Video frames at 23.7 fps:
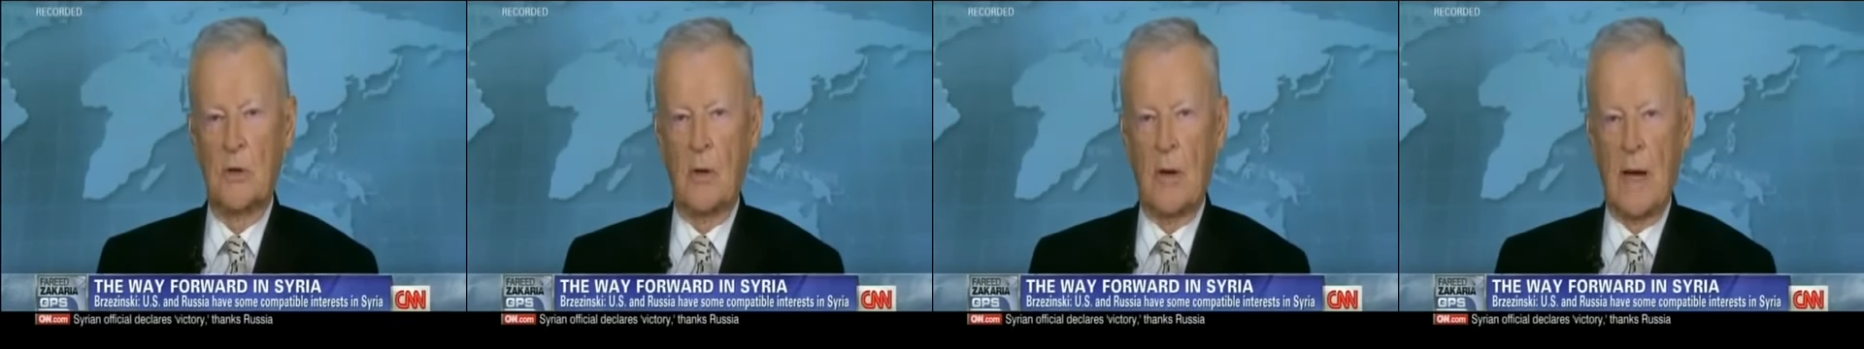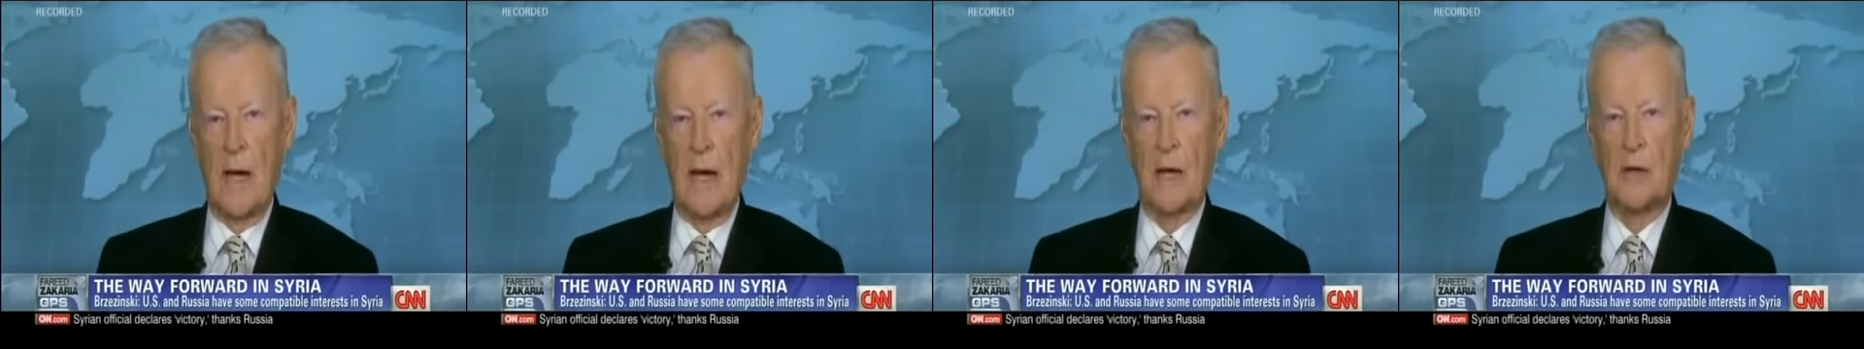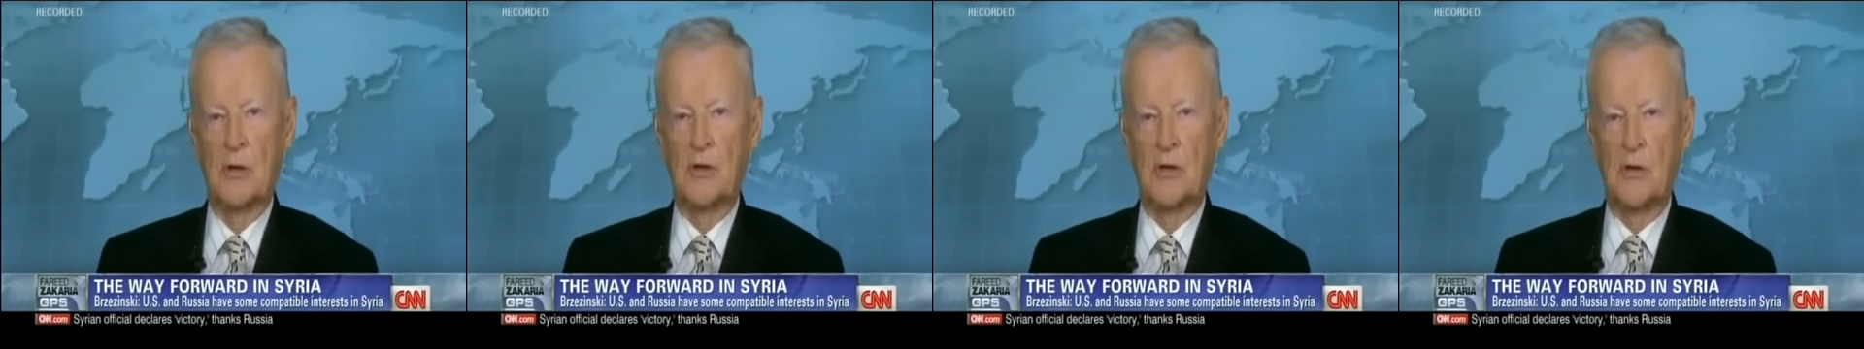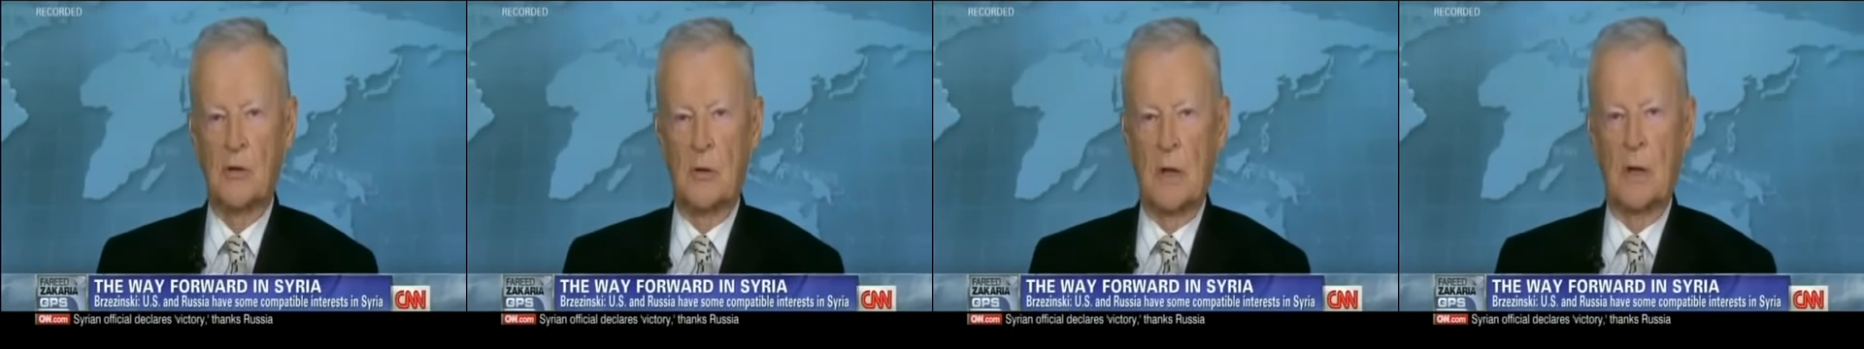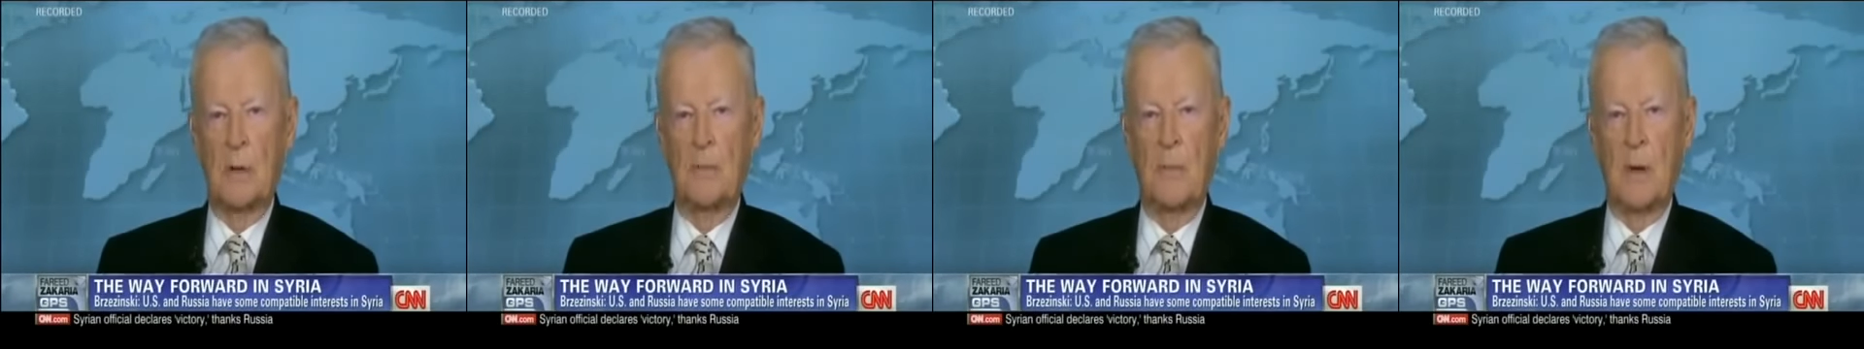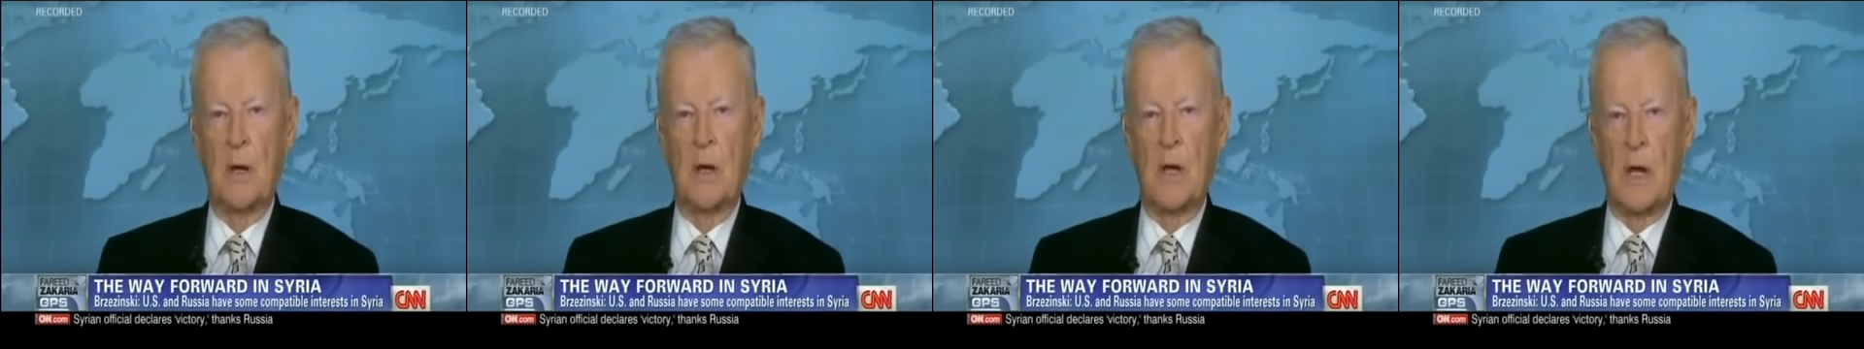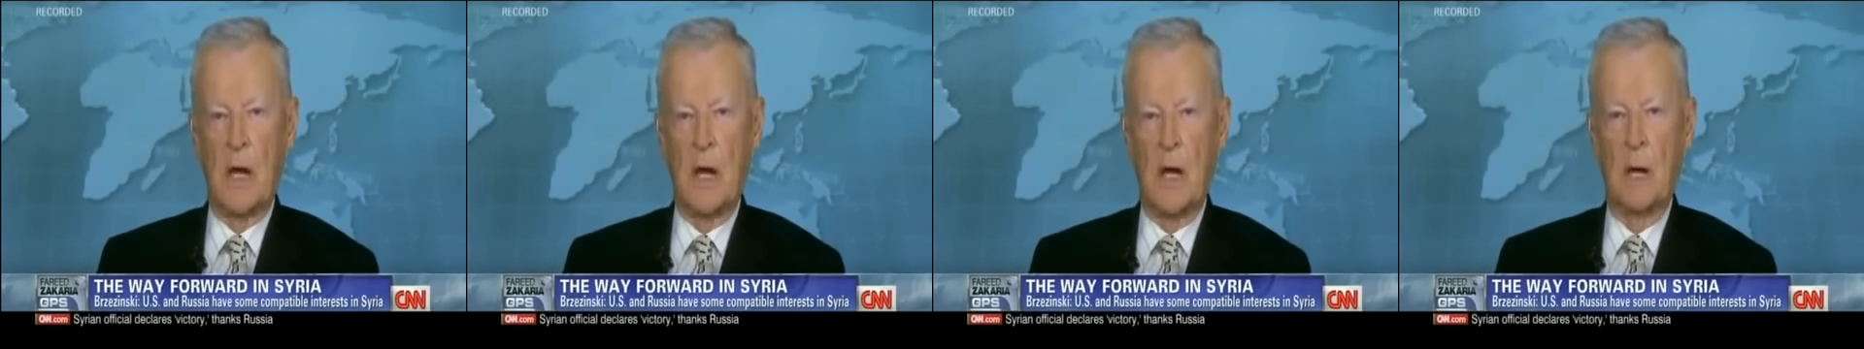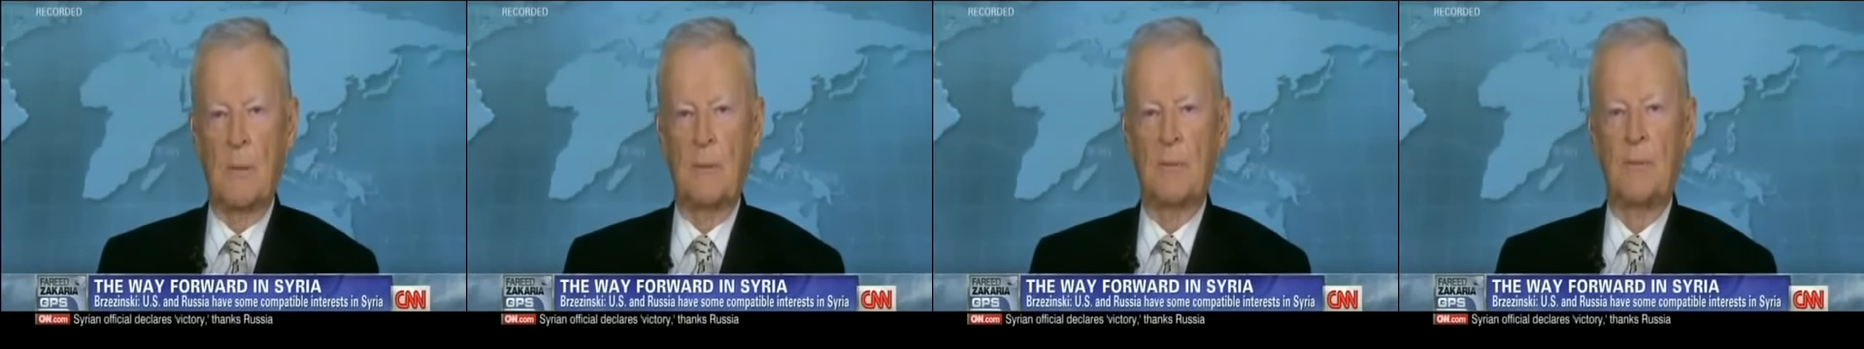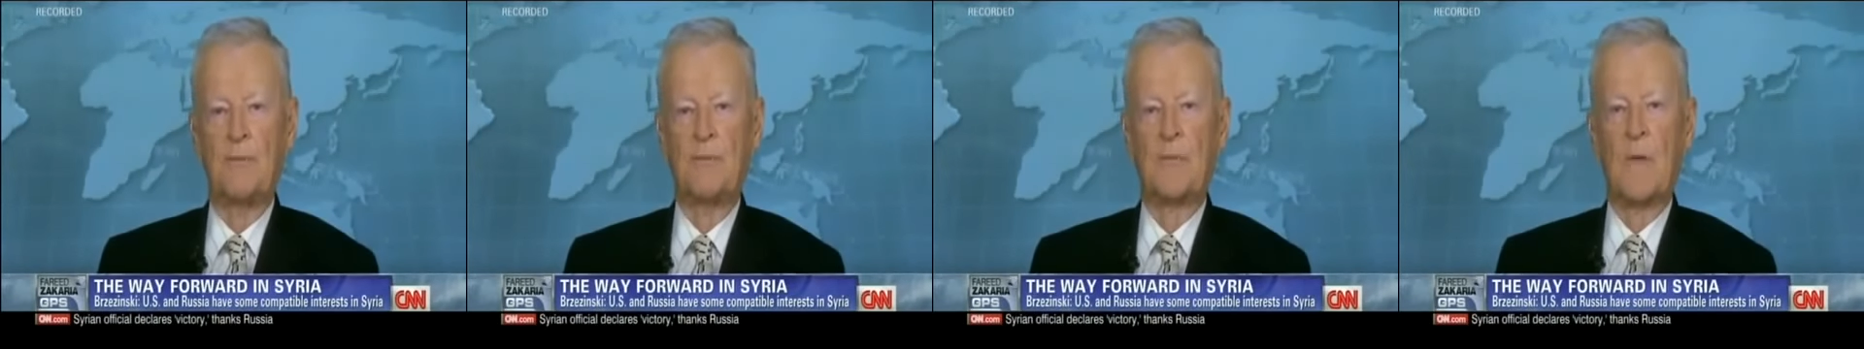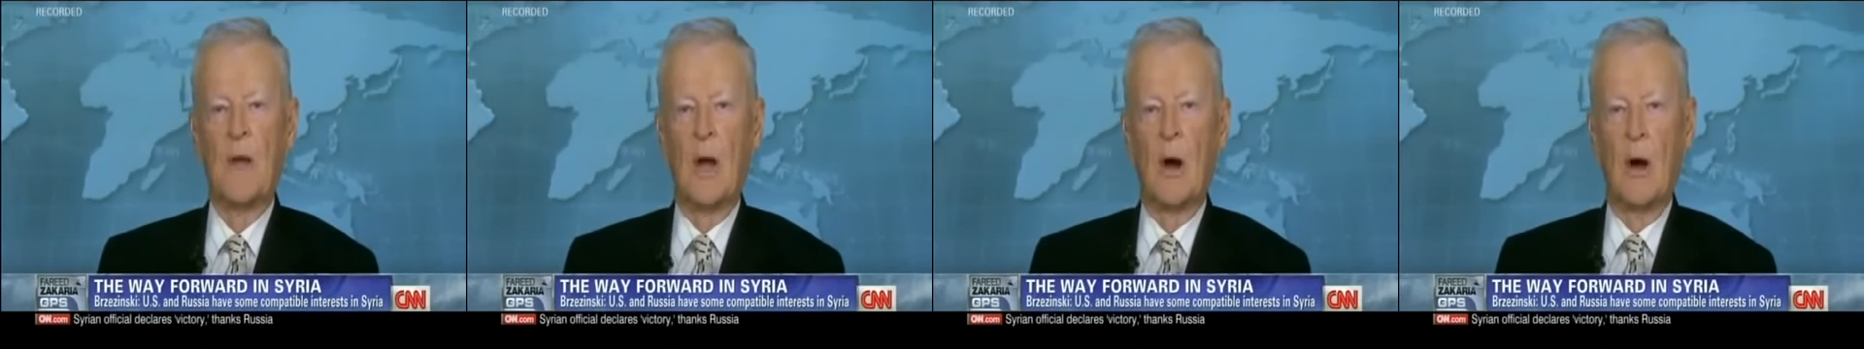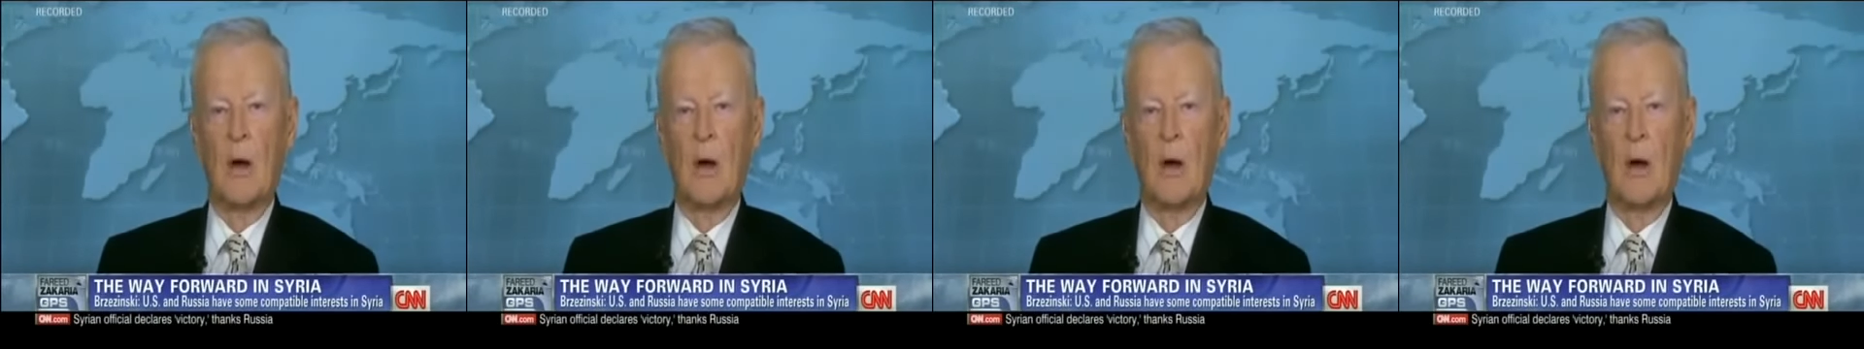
to actually become